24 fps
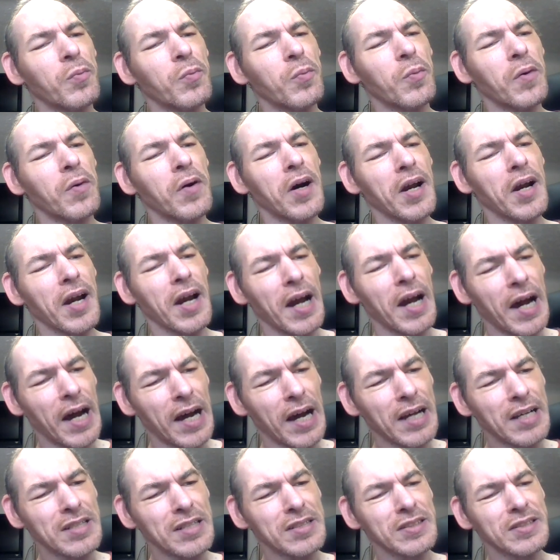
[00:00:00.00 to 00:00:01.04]
what
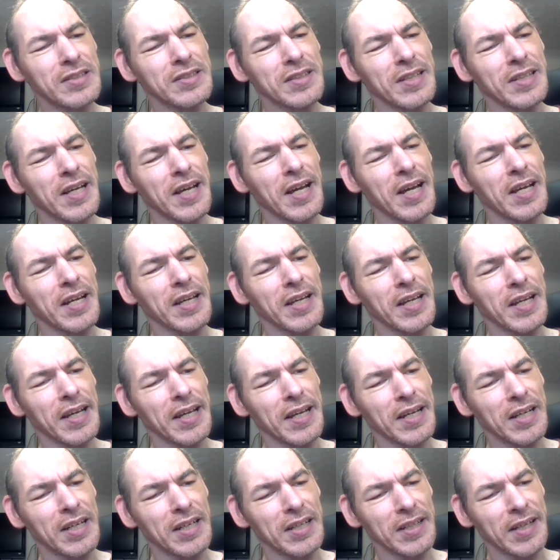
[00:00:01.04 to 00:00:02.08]
I said
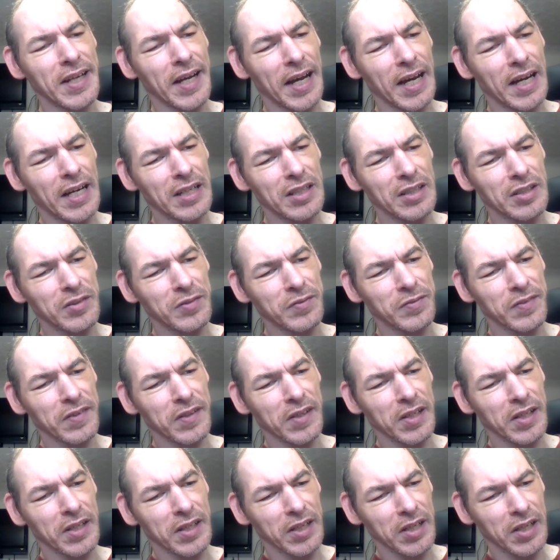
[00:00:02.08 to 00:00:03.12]
in the last
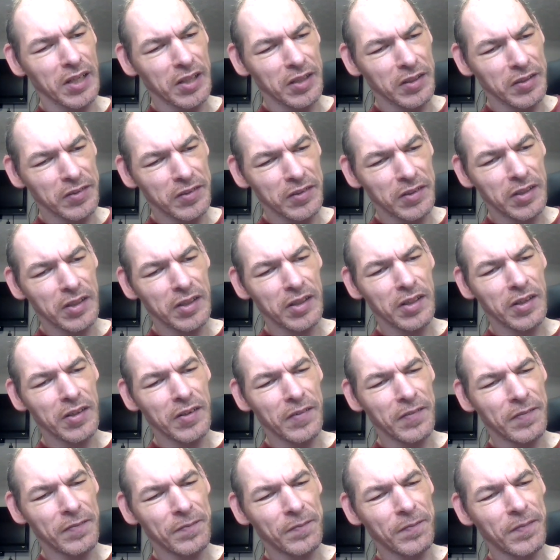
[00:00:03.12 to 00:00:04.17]
video,
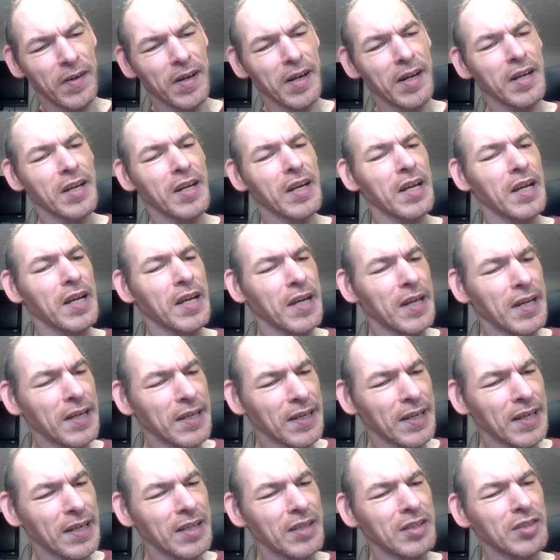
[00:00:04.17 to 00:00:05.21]
but it
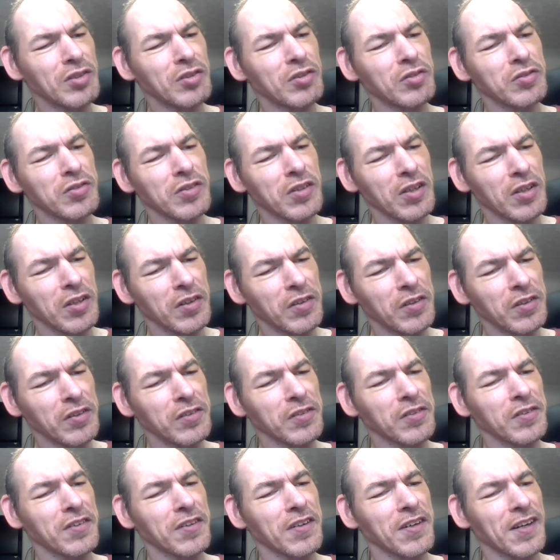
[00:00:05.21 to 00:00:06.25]
is true,
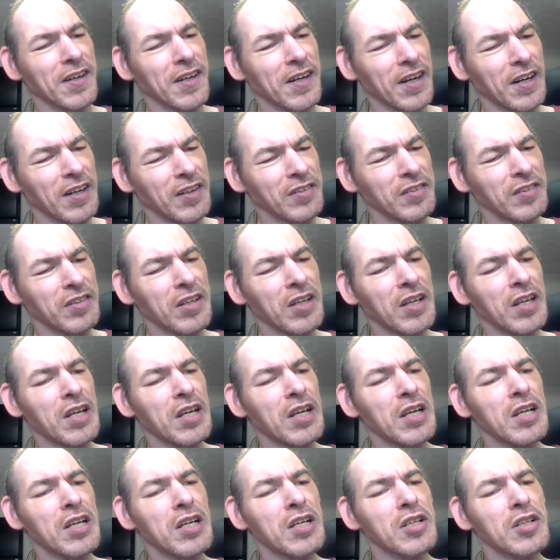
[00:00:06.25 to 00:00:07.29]
cause
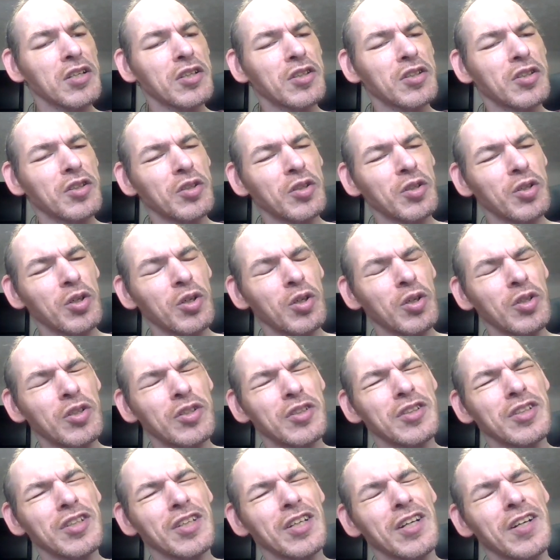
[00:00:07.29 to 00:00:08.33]

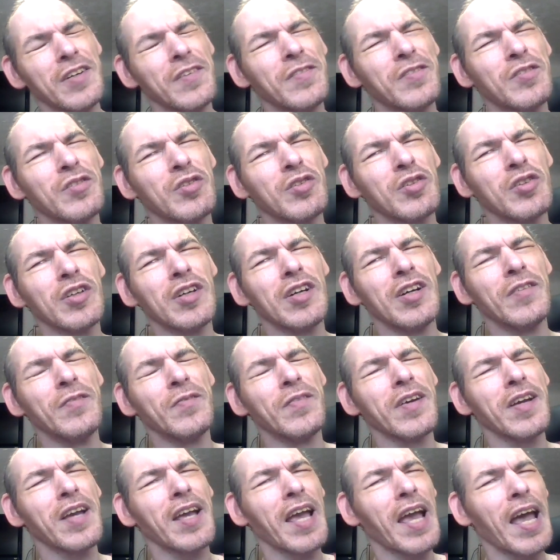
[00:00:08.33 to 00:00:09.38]
YouTube should
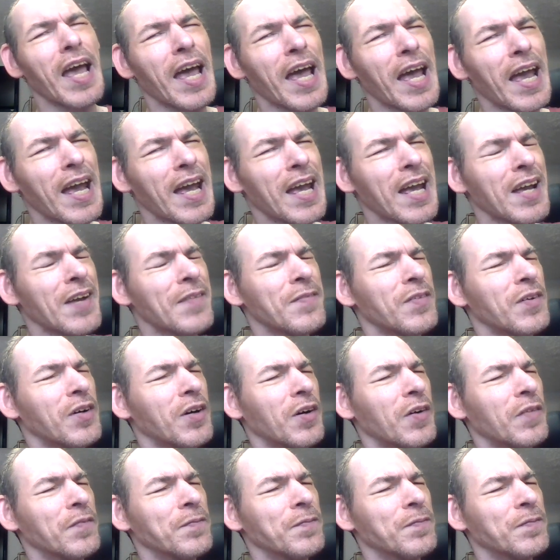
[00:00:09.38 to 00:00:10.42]
be
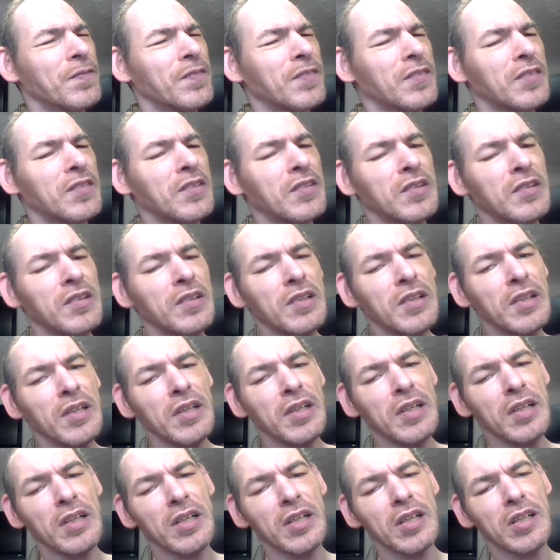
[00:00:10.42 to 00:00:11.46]
able
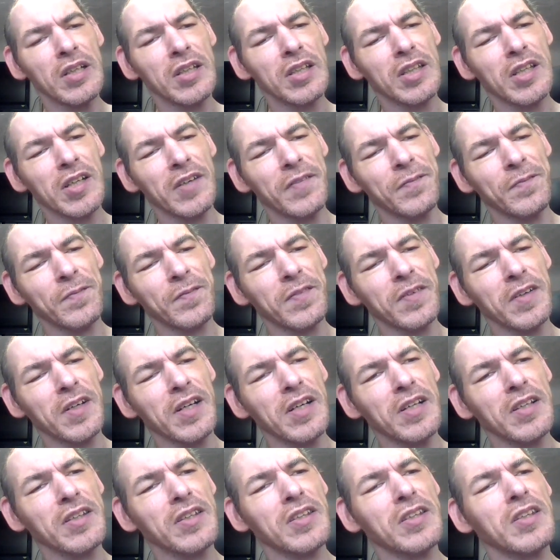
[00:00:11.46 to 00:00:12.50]
to
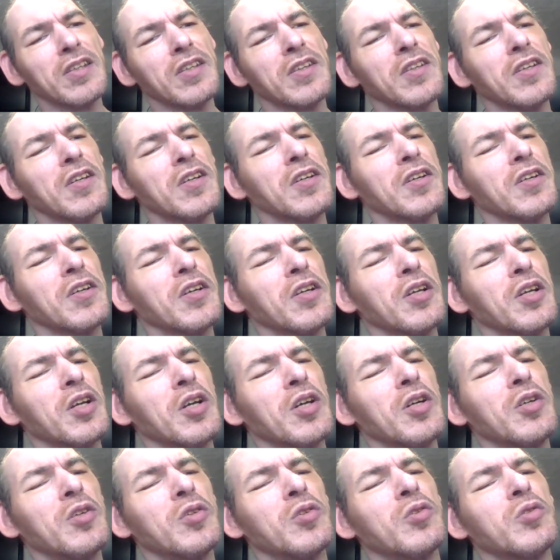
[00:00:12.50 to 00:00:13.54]
put the
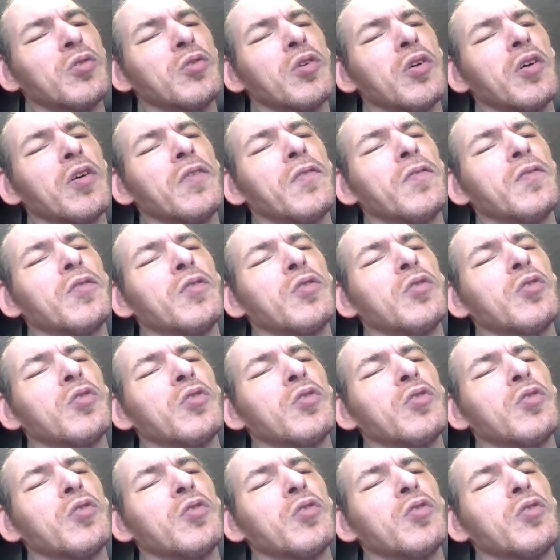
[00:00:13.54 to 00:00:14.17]
YouTube